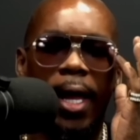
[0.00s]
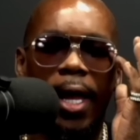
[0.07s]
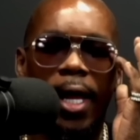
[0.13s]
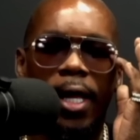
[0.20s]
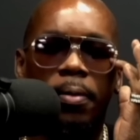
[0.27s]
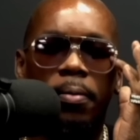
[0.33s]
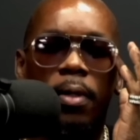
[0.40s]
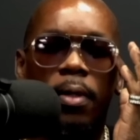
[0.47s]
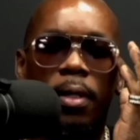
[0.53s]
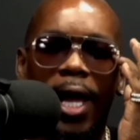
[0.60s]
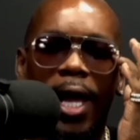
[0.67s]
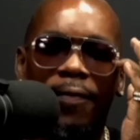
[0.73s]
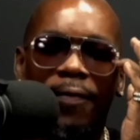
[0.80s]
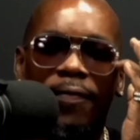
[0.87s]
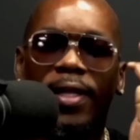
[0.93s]
And
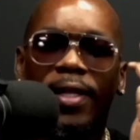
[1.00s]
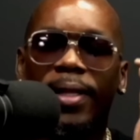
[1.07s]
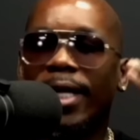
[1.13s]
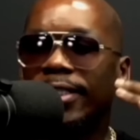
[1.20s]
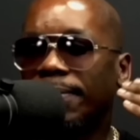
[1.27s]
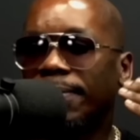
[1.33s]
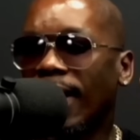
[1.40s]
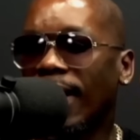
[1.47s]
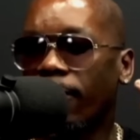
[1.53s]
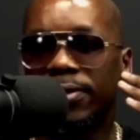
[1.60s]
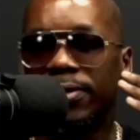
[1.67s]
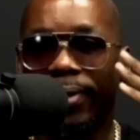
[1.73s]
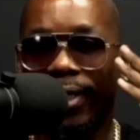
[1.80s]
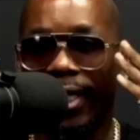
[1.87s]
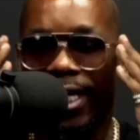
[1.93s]
I felt like somebody
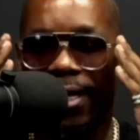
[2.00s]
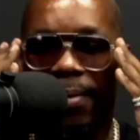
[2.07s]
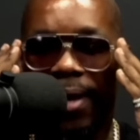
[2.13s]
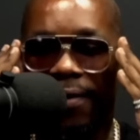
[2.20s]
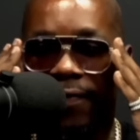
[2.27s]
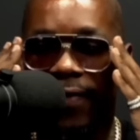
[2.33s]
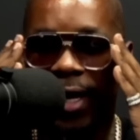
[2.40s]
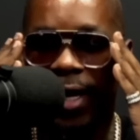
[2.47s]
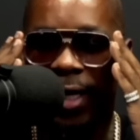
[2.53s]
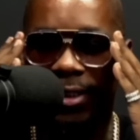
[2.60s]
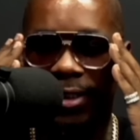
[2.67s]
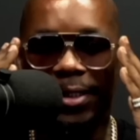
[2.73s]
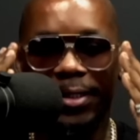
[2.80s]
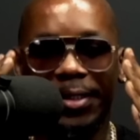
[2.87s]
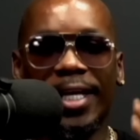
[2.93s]
was playing in my
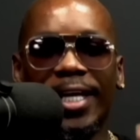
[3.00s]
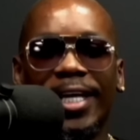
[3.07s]
face.